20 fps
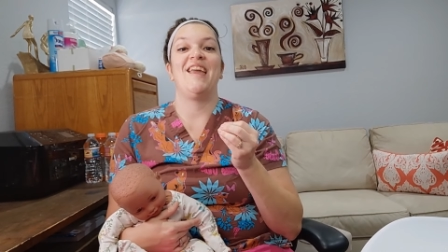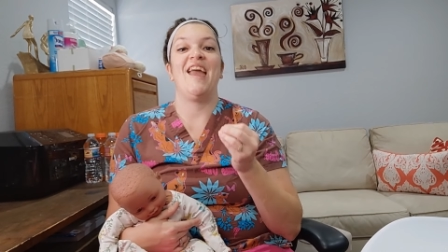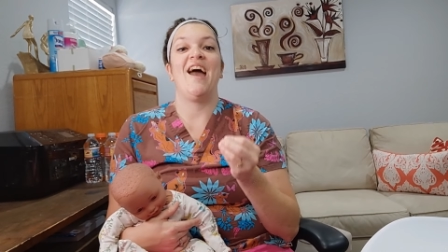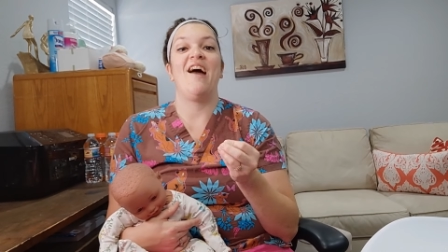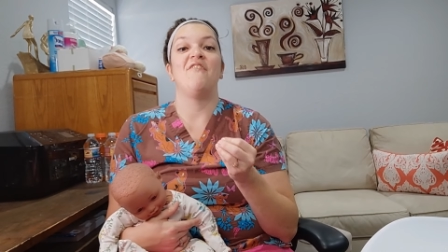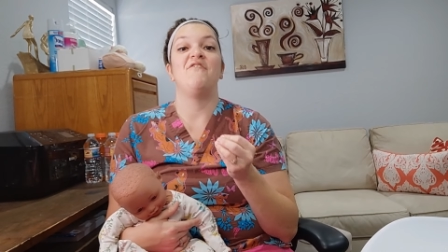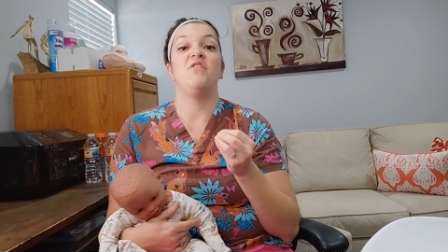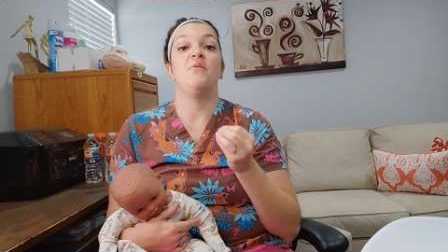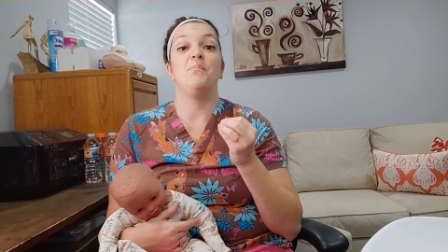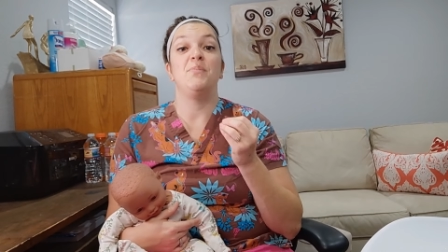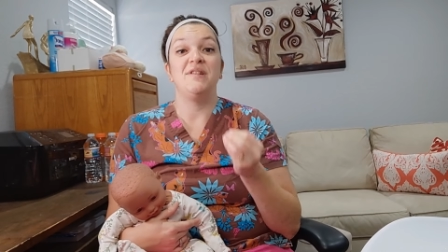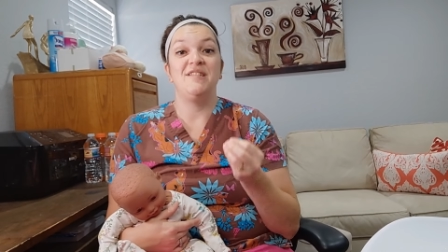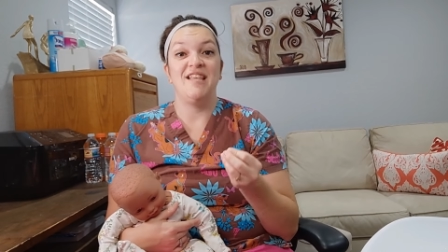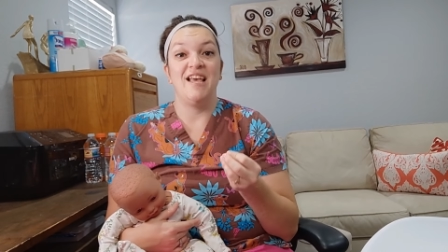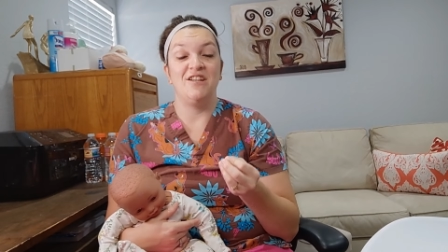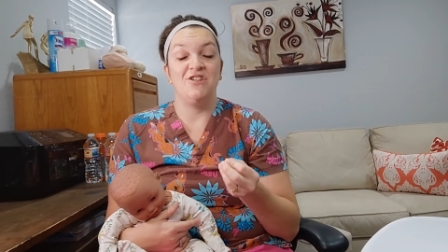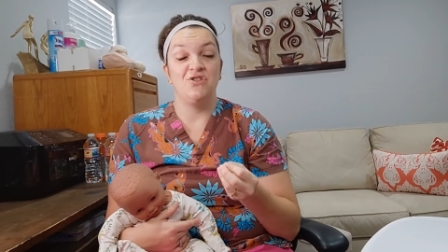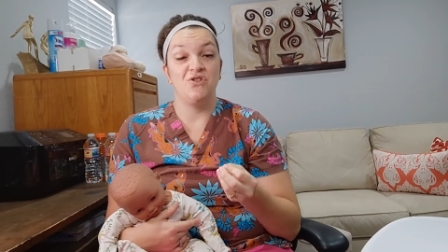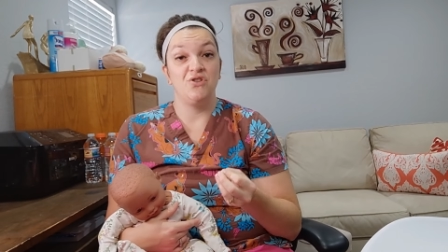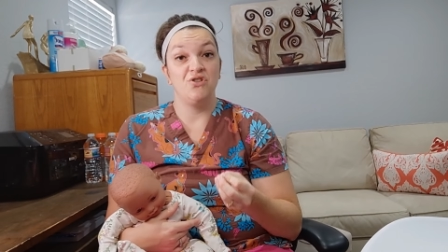have the
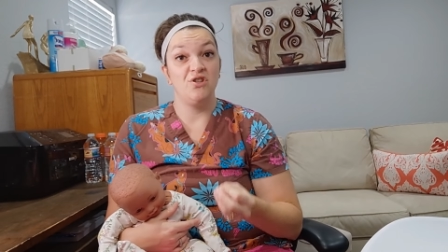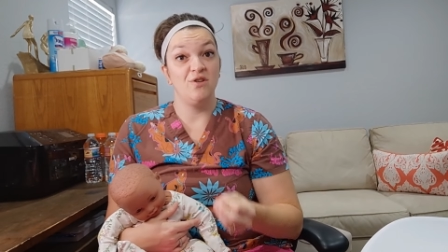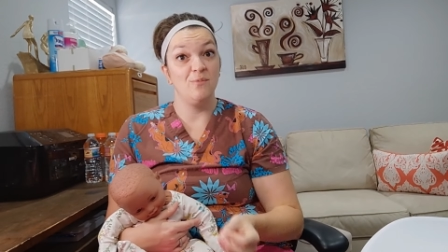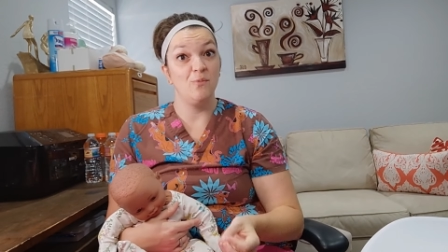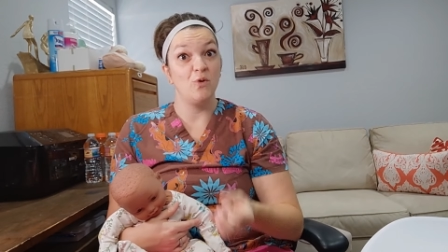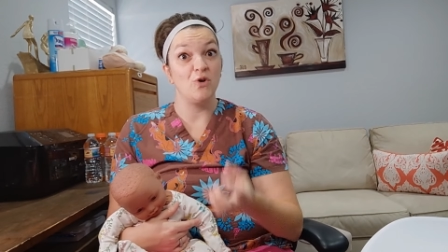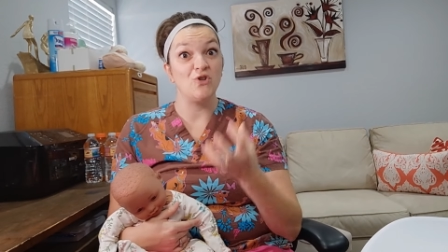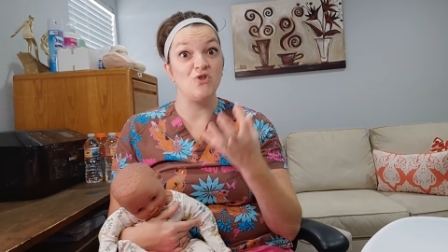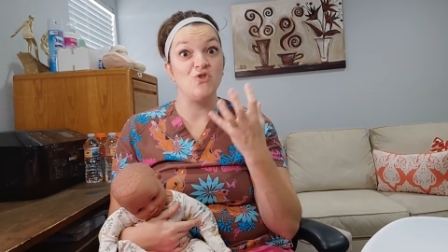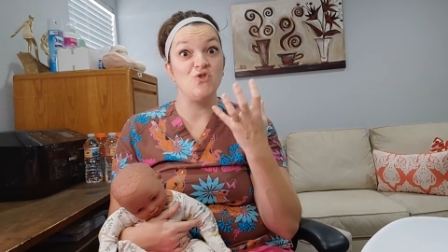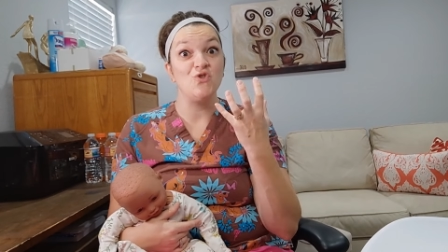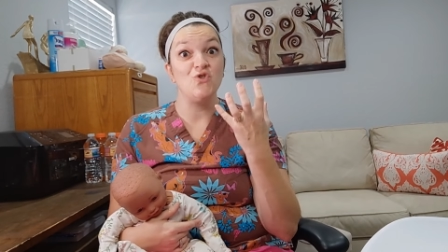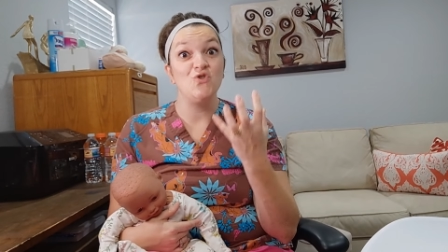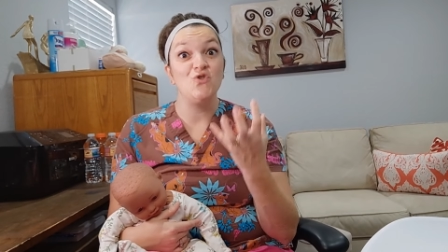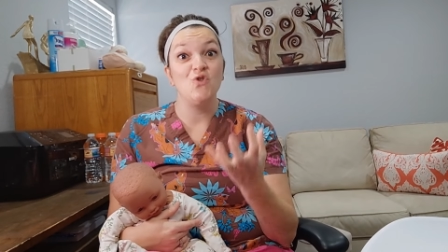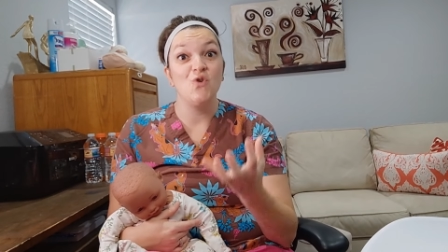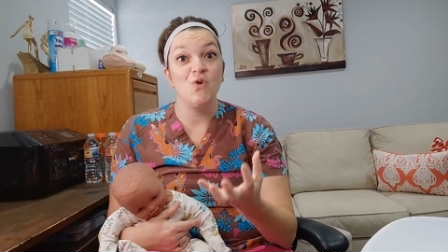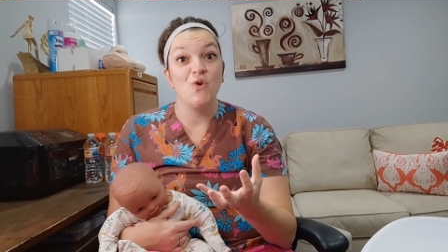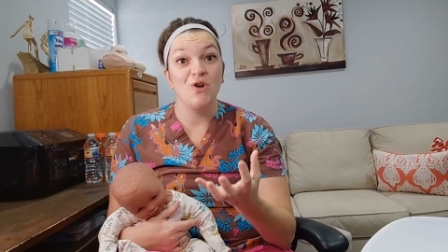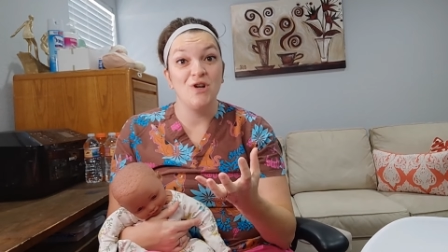potential to more
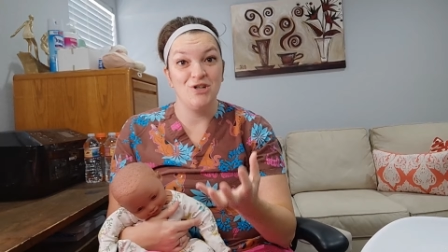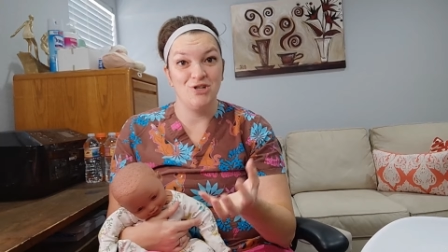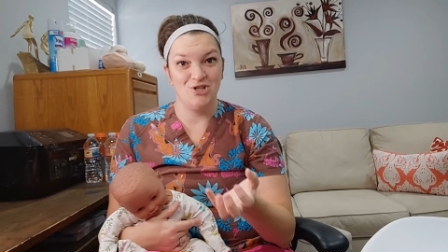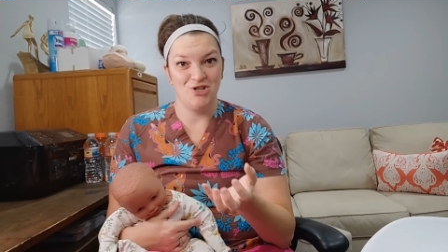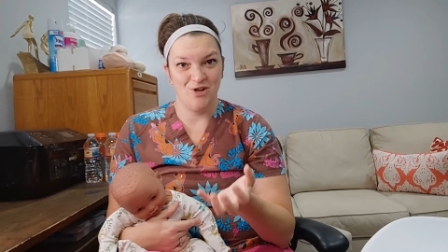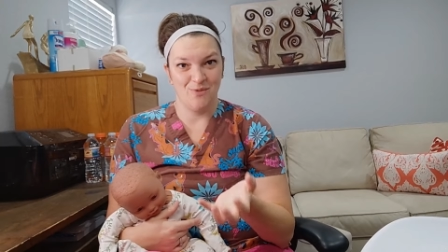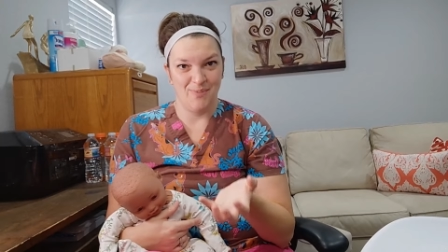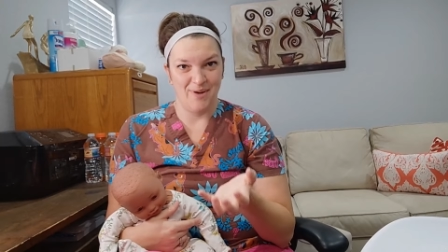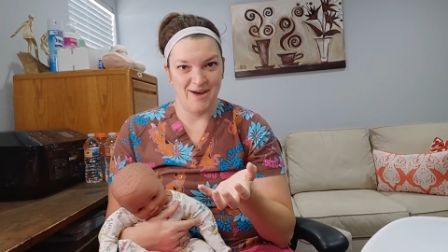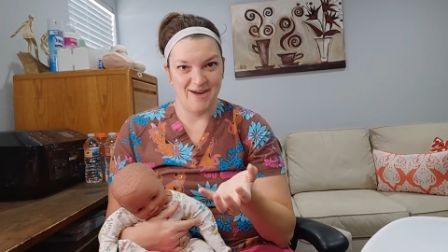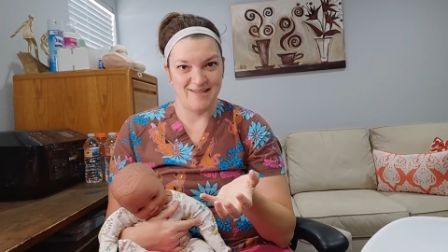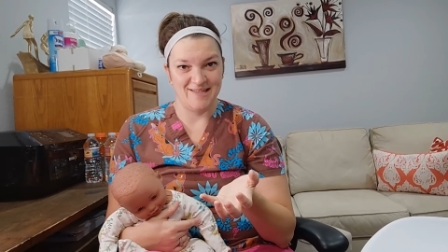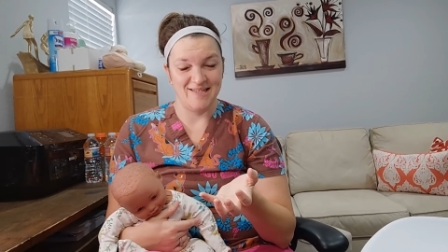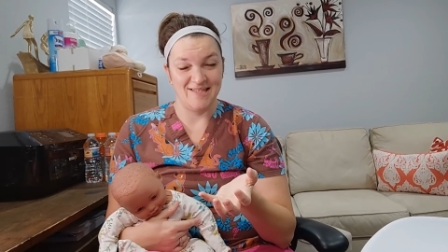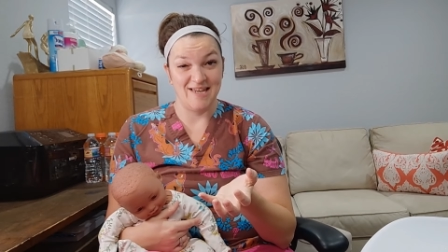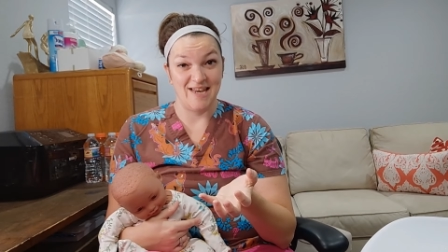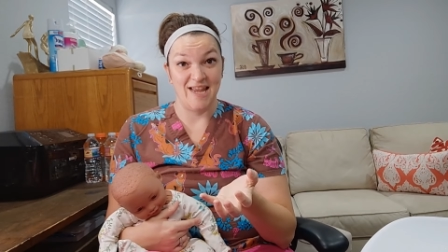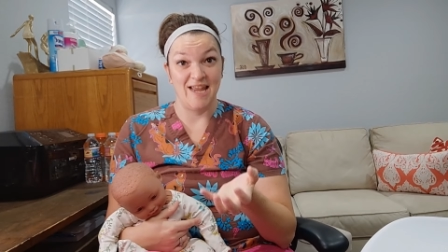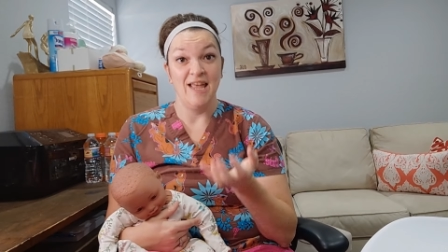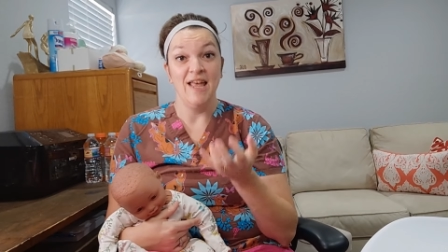storage
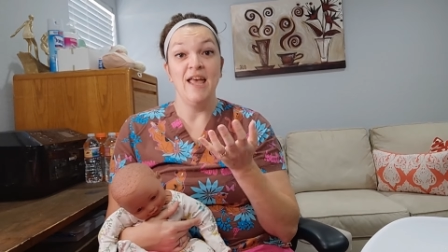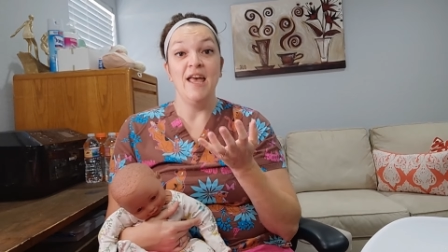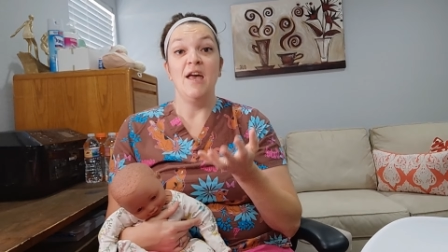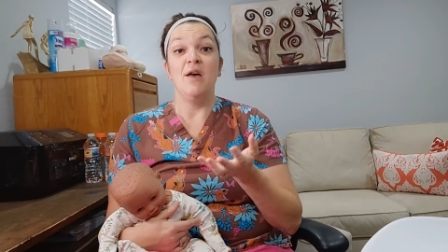capacity,